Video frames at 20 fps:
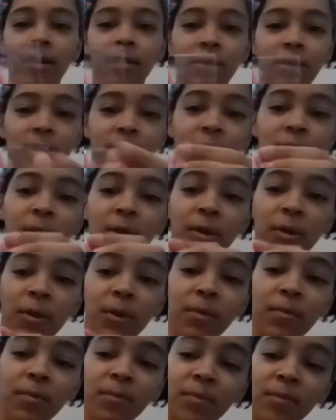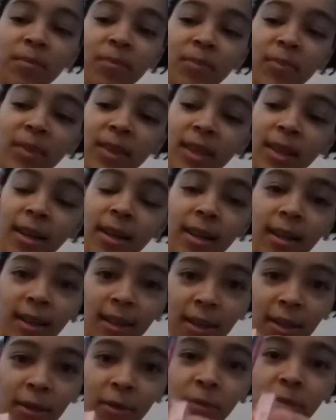And there's little
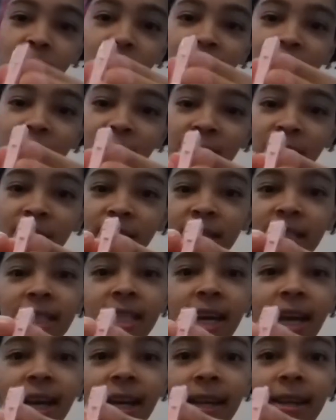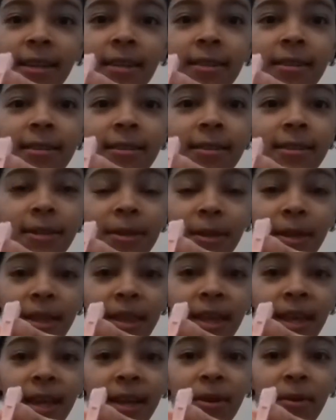little ridges on the side so that
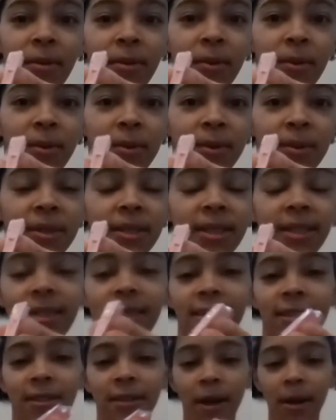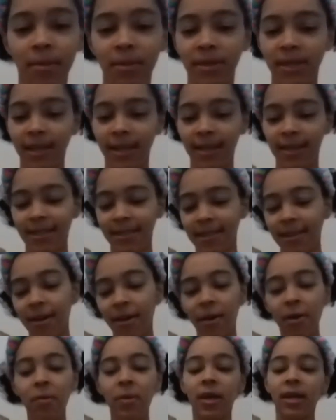they can hold chopsticks.
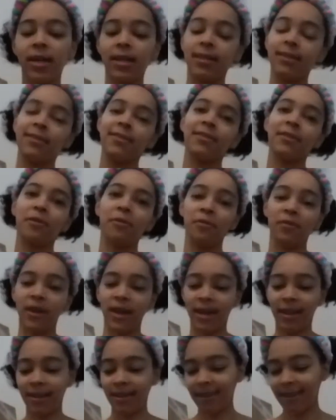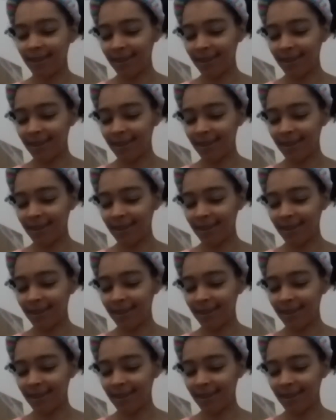Oh my goodness, so fun.